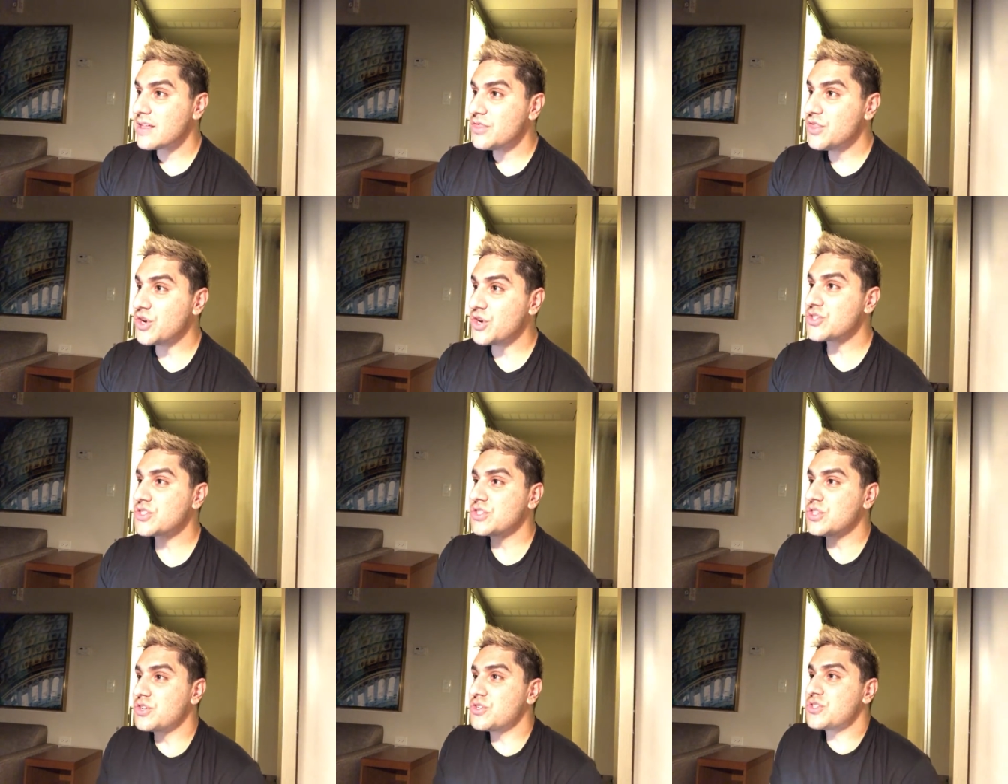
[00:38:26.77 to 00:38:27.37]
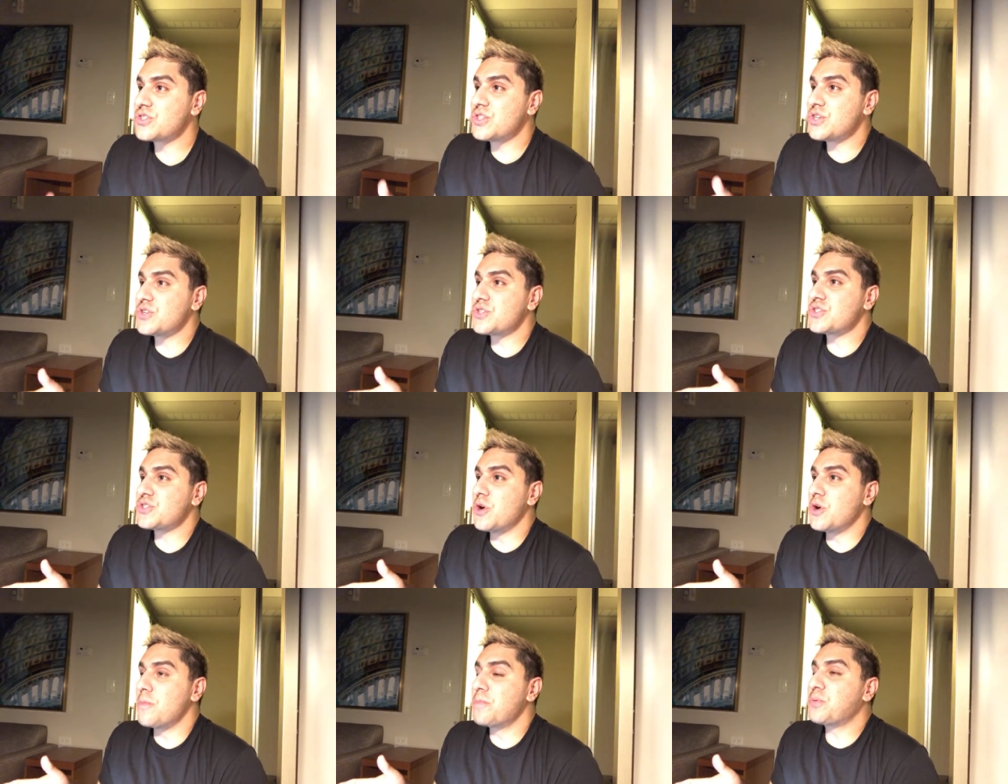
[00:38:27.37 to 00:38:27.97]
There's
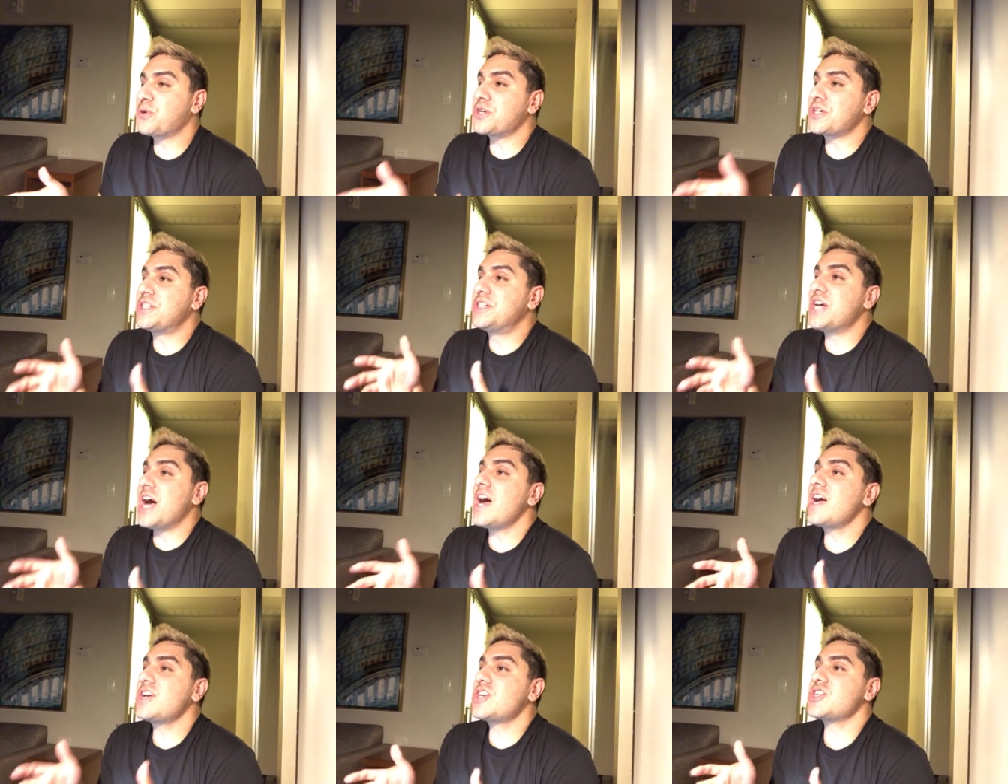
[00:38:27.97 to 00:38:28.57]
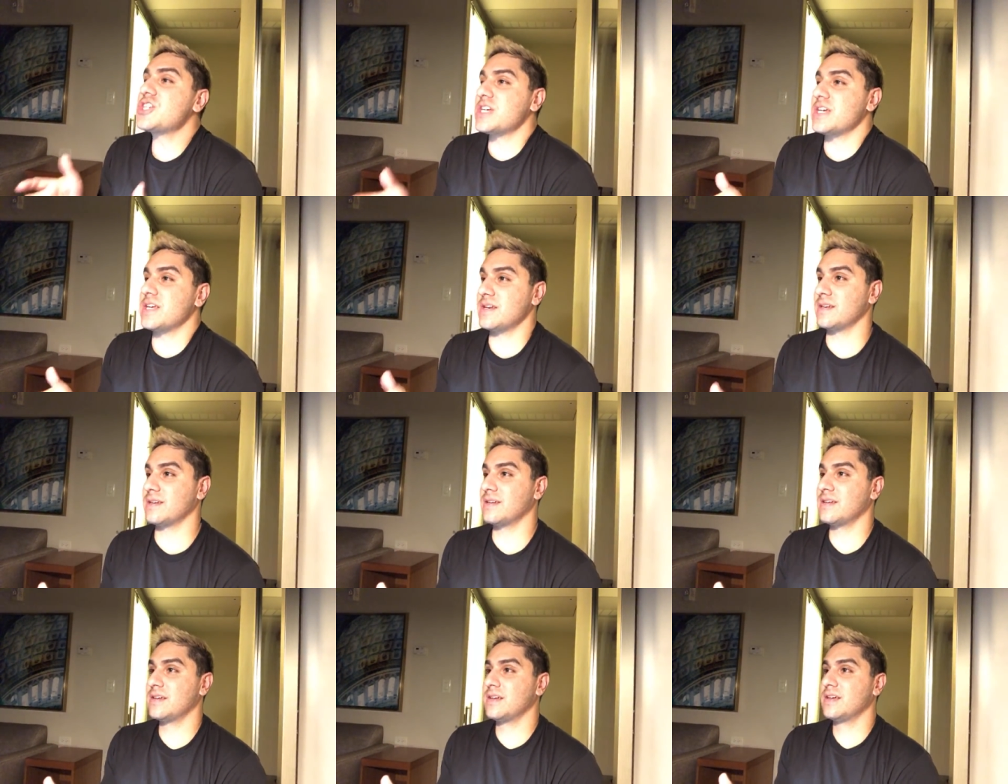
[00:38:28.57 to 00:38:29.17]
no production